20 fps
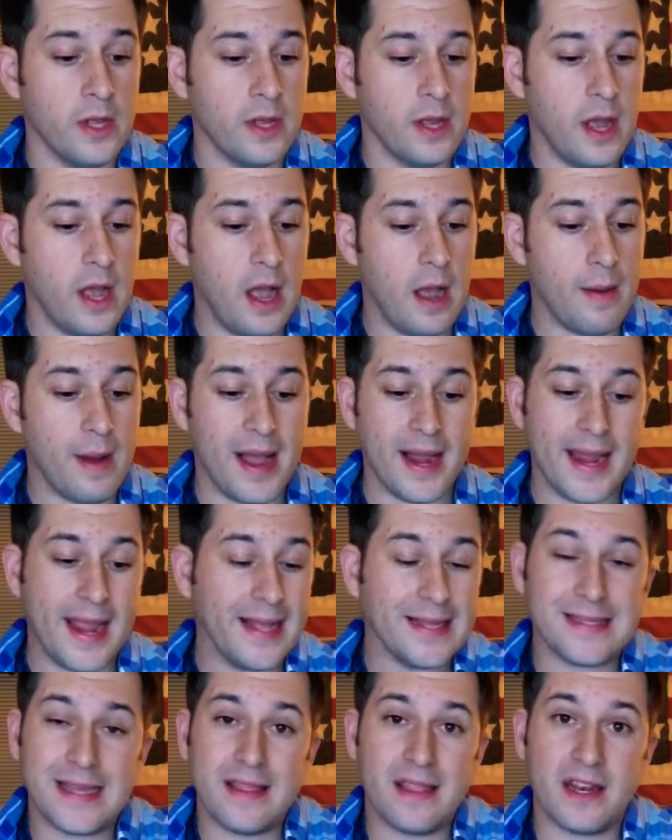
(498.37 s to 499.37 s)
I can't
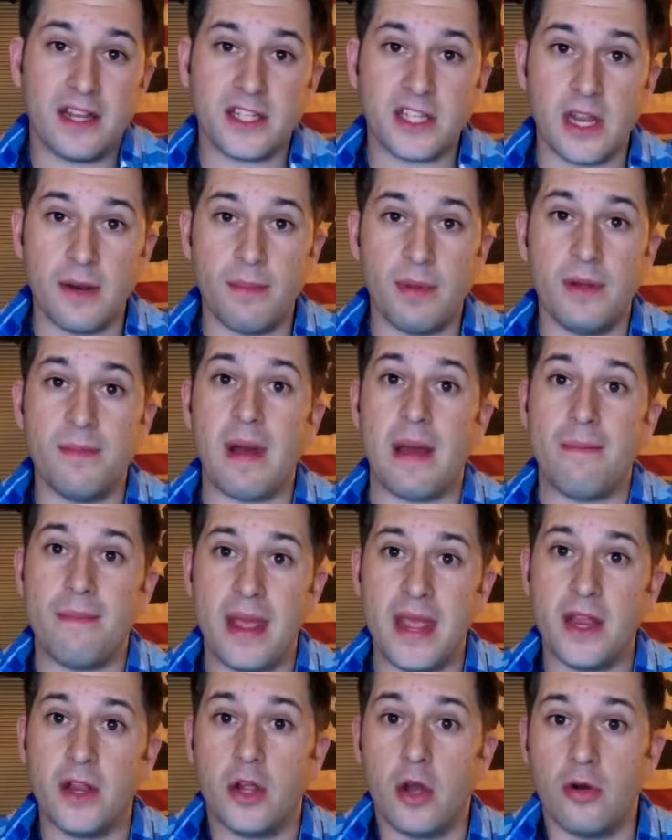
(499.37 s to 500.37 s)
say that it's going to be my
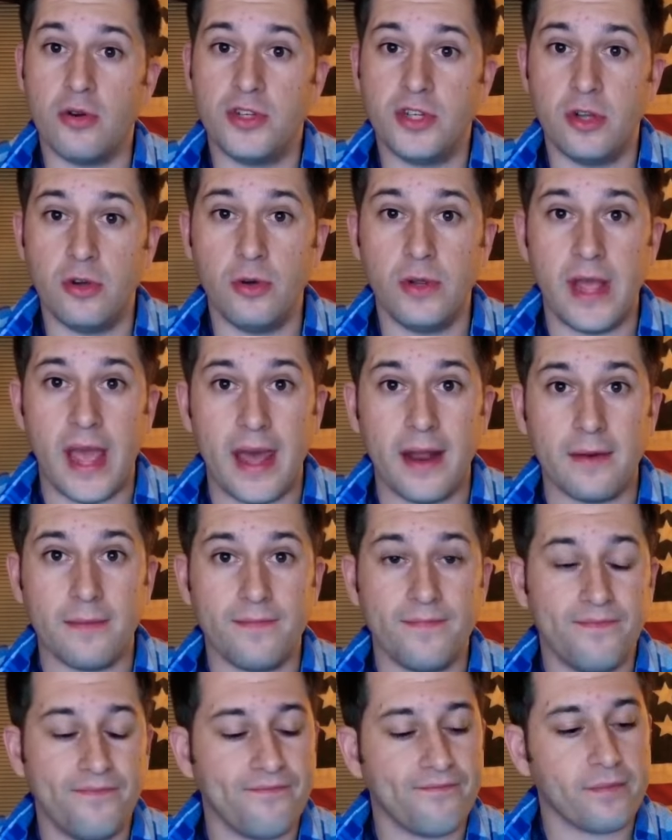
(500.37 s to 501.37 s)
main go-to yet,
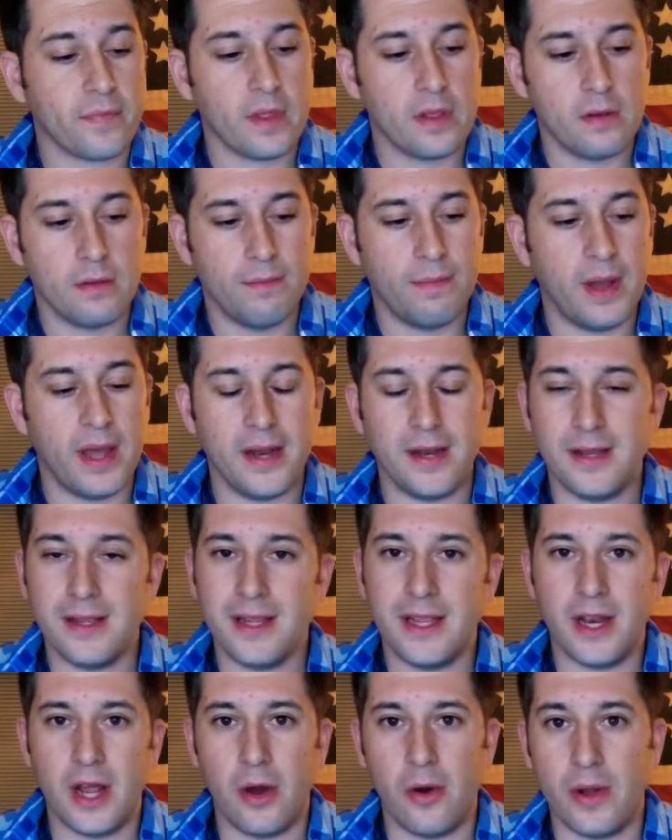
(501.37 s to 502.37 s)
but,
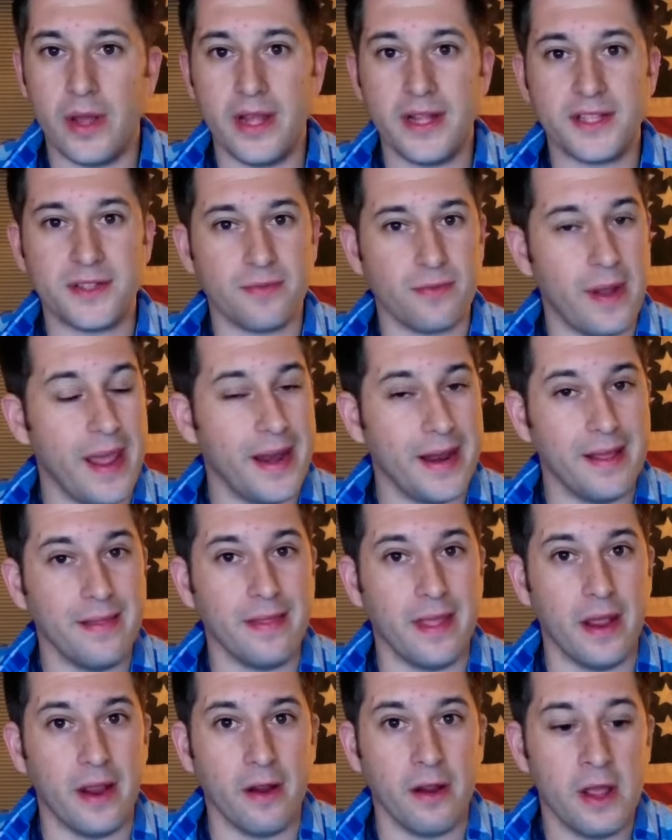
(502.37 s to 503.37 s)
it's right in
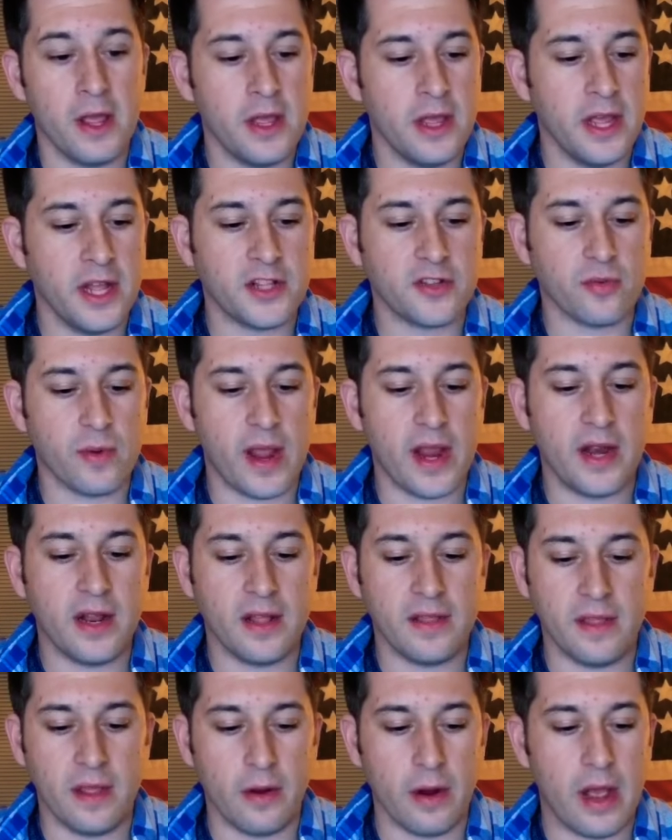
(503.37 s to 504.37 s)
there. It's right
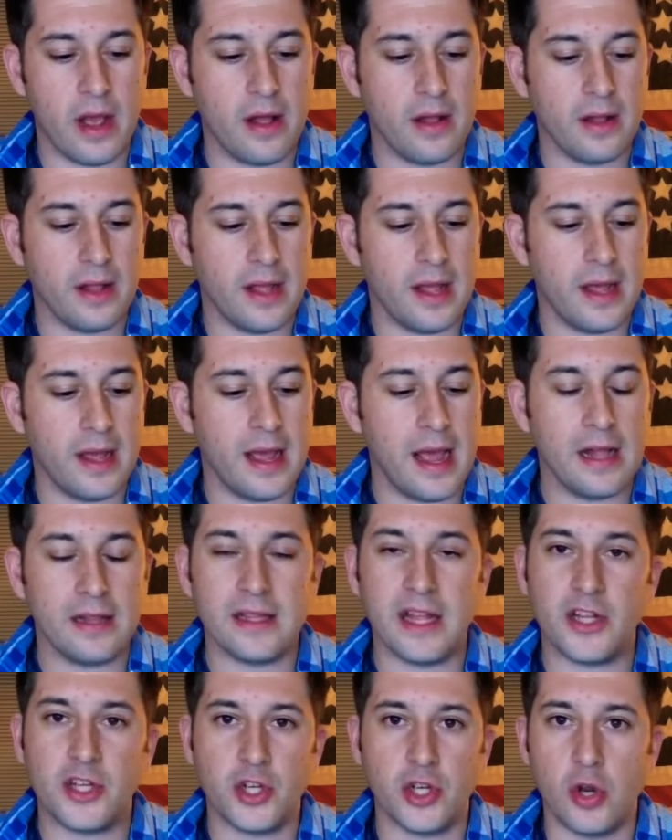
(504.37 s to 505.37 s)
in there. I'll
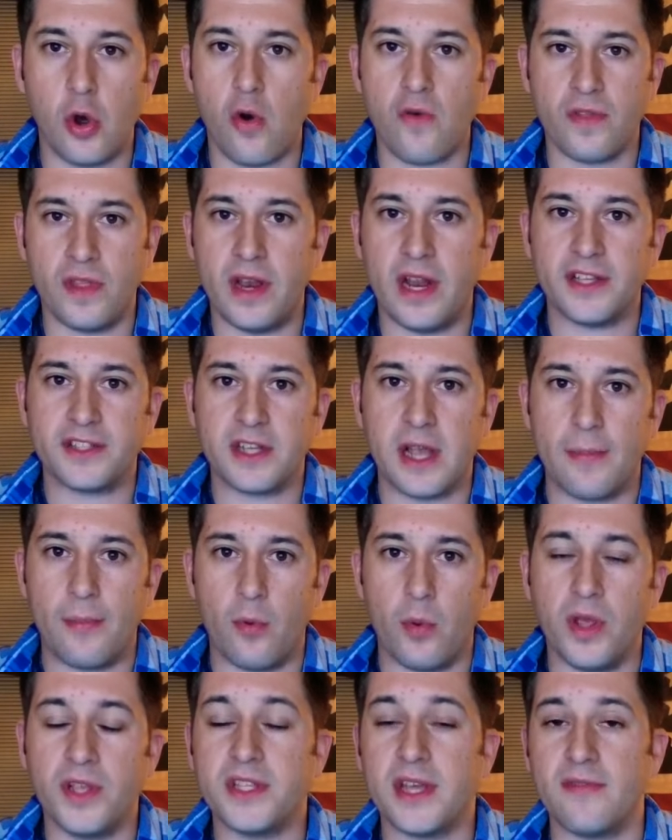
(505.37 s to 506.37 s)
let you know over the next couple
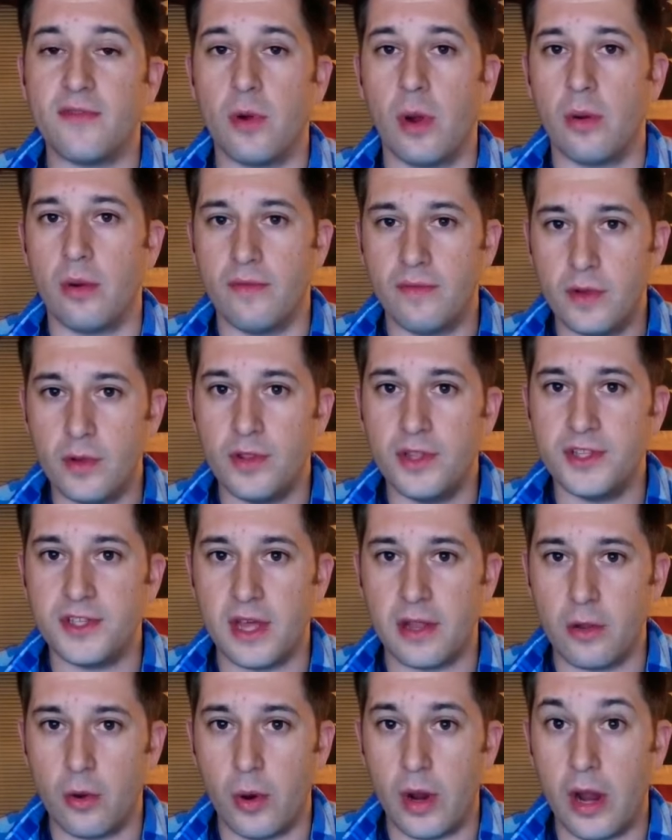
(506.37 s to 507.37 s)
weeks after I review these
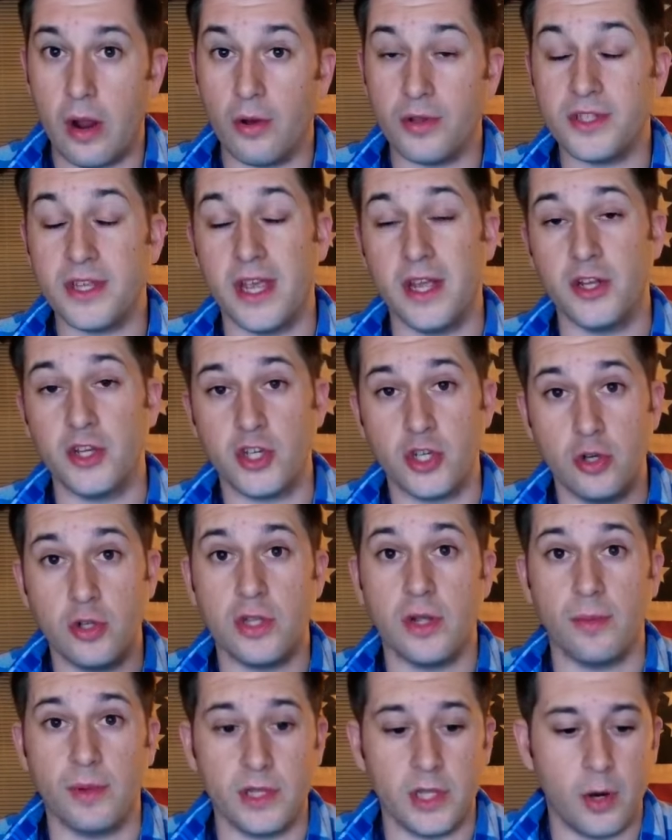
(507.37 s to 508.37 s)
other arrows and shoot
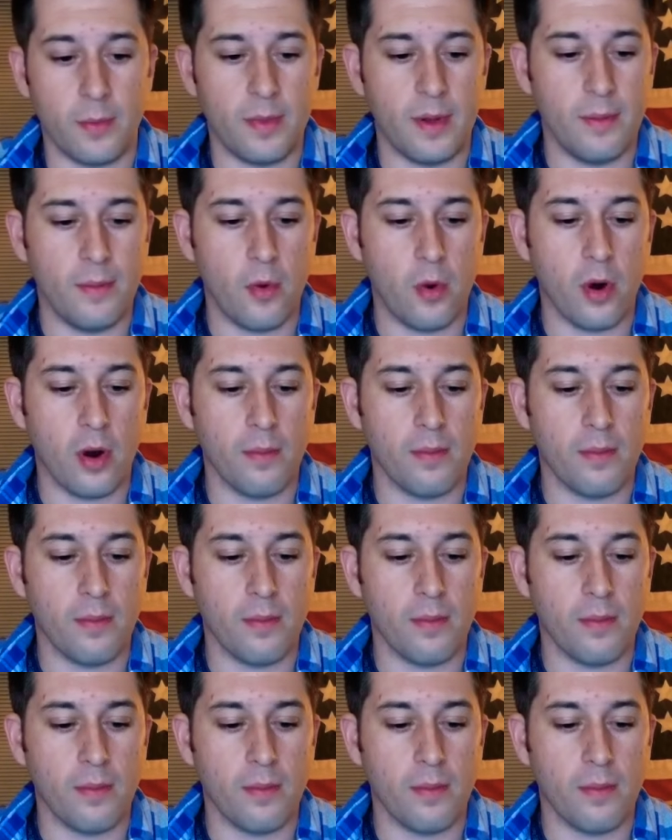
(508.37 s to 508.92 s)
them a little bit more.